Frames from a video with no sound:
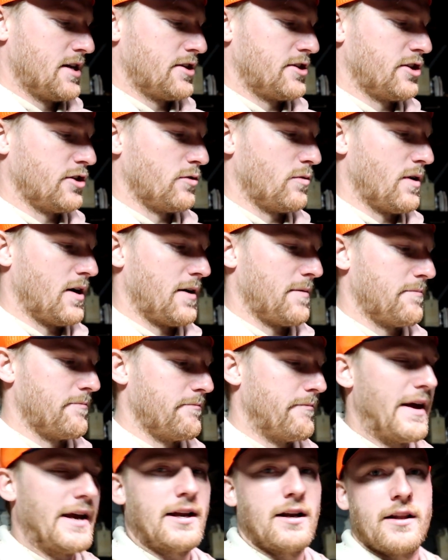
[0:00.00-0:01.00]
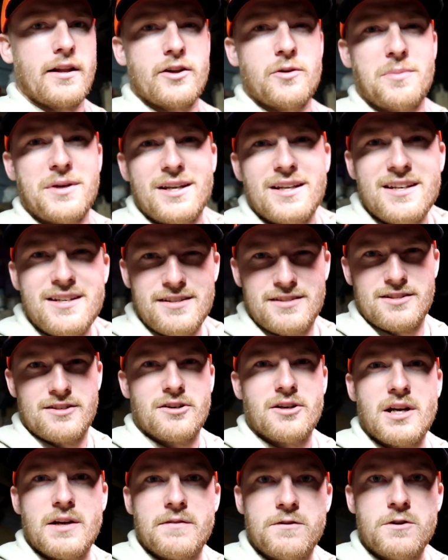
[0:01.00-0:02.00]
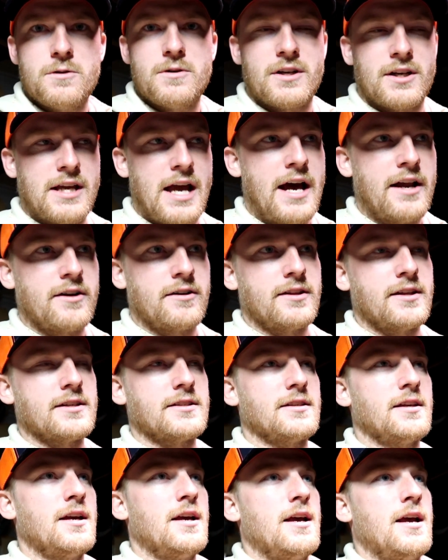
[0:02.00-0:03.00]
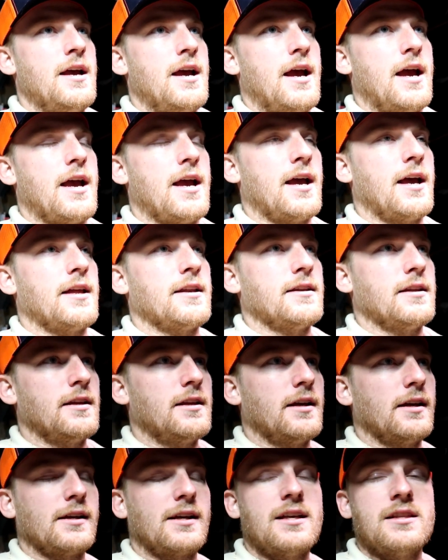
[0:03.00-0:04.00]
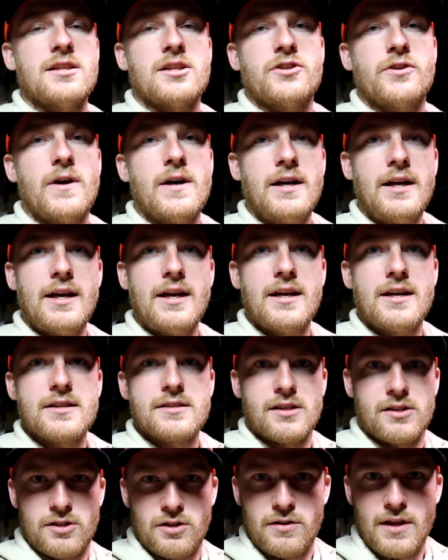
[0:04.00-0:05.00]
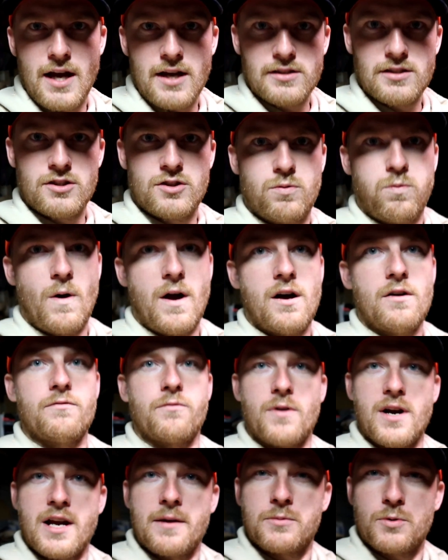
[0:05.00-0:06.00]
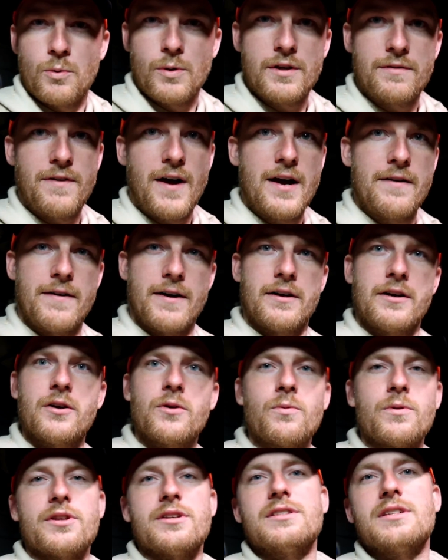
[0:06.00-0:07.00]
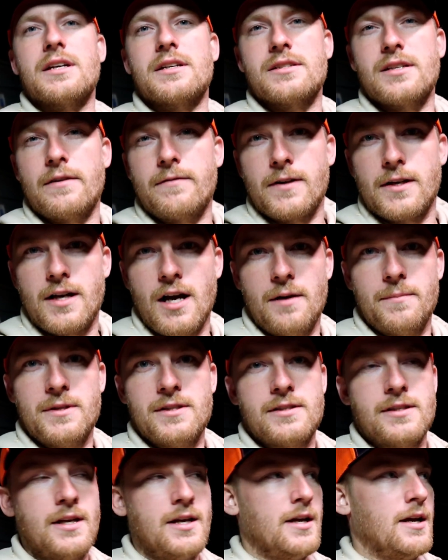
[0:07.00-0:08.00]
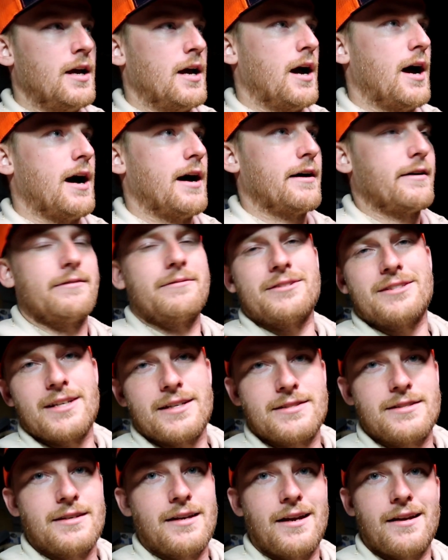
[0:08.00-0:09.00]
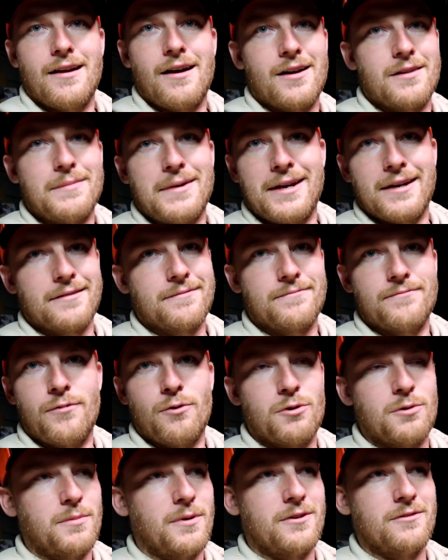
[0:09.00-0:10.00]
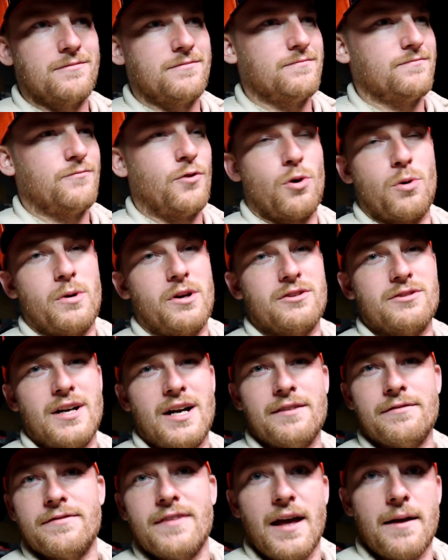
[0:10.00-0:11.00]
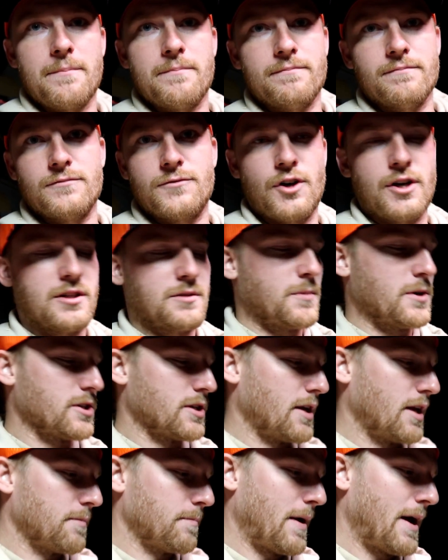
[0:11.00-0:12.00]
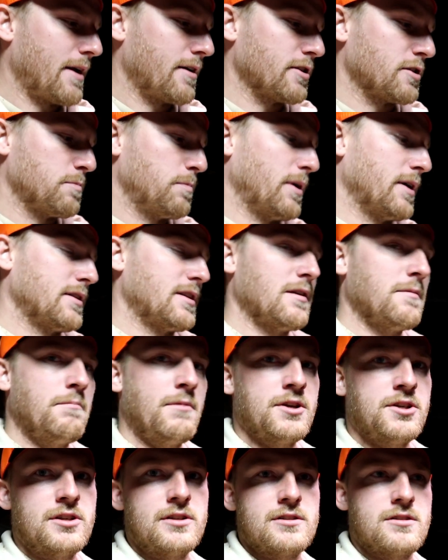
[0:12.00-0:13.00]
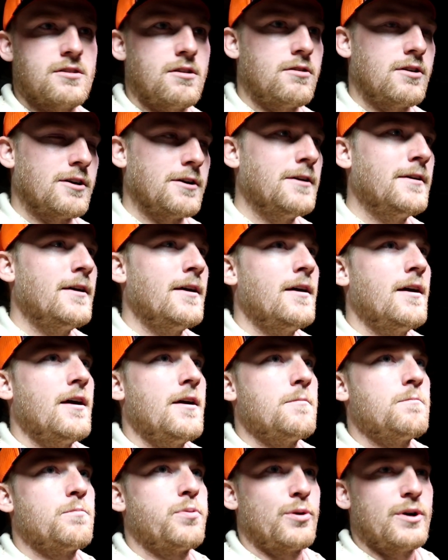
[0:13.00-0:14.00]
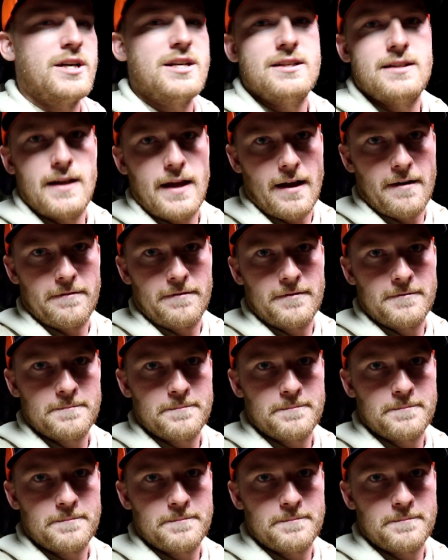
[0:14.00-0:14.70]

to make it a little bit easier if you encounter this. And again, the truck is a 2012 Ram 2500 with a 6.7 Cummins, 68 automatic four-wheel drive, if that transmission end matters. But the emissions are pre-def,